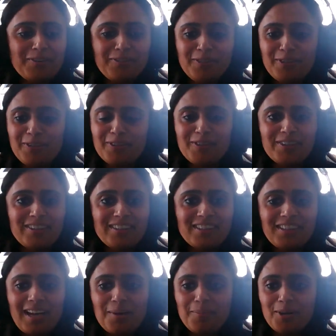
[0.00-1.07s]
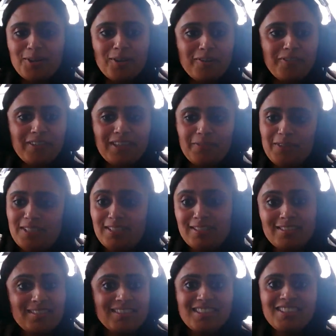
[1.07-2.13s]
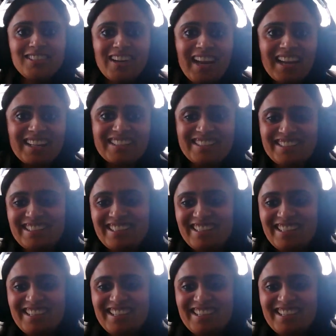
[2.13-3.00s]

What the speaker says: for umbraCoffee, which is great.